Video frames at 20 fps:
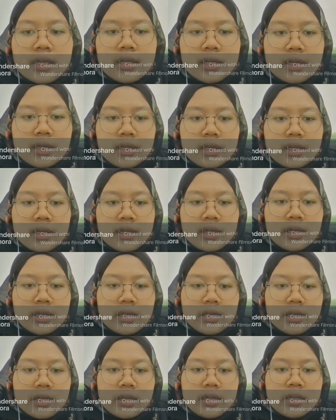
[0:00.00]

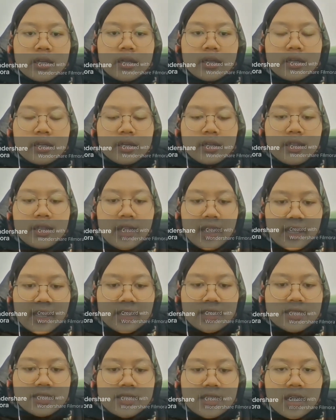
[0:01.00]

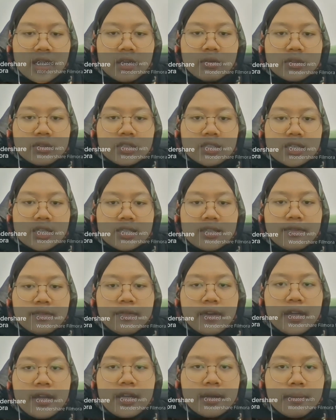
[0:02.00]
Next, I will
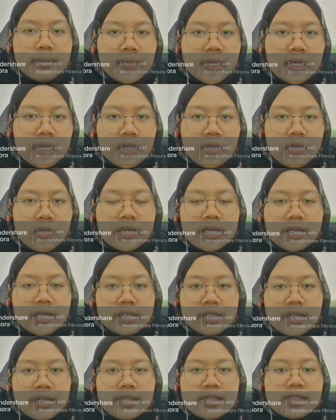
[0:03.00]
justify about
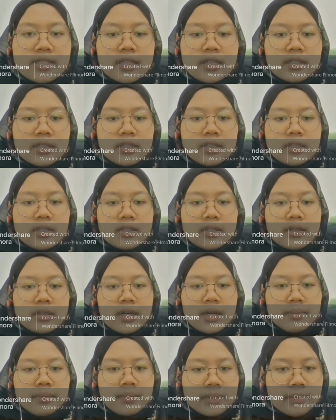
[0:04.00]
does a
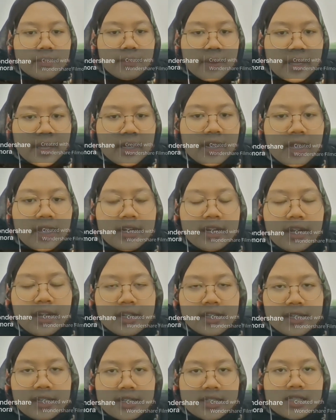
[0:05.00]
rubber band and
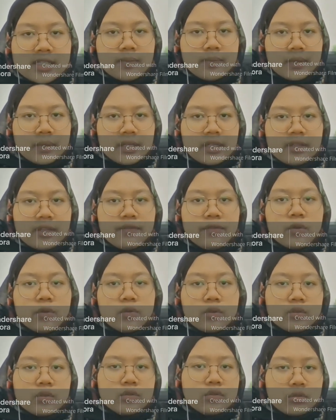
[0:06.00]
helical spring
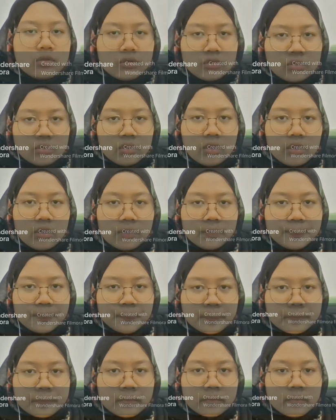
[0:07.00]
follow Hooke's law.
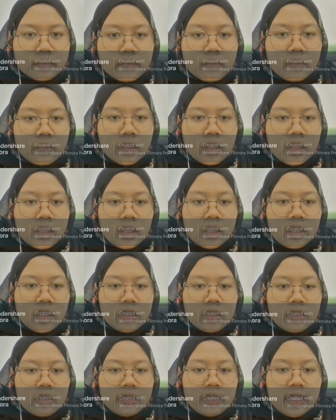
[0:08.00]

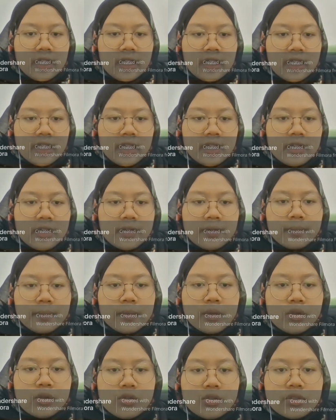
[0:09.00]
Okay,
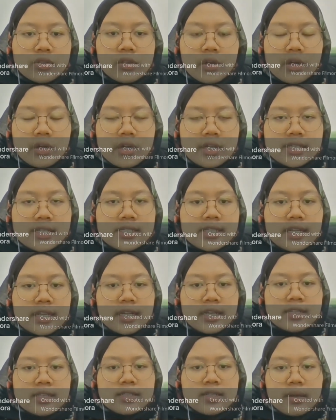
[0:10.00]
Hooke's law is an
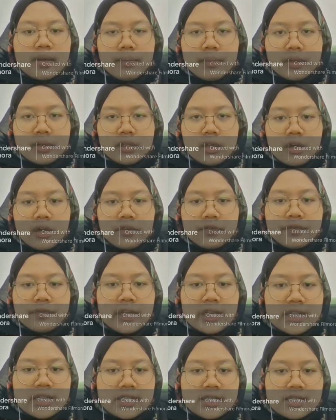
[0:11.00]
example of
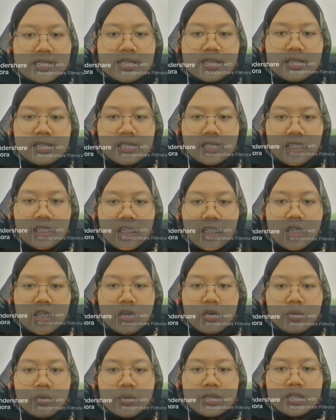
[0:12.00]
elasticity,
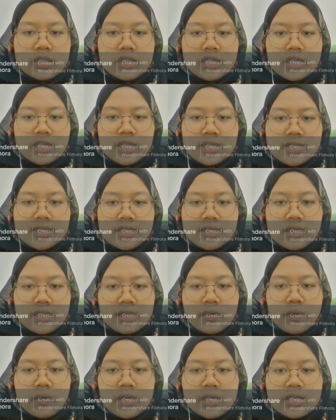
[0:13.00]
which is the
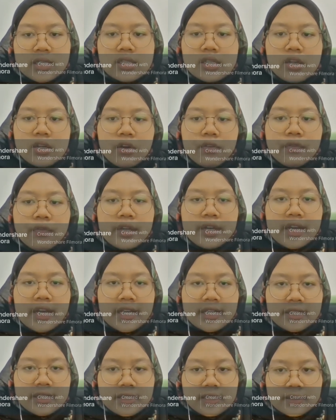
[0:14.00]
quality of an
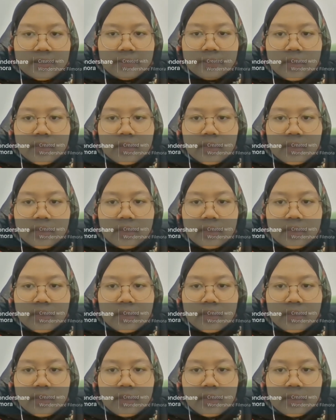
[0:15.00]
item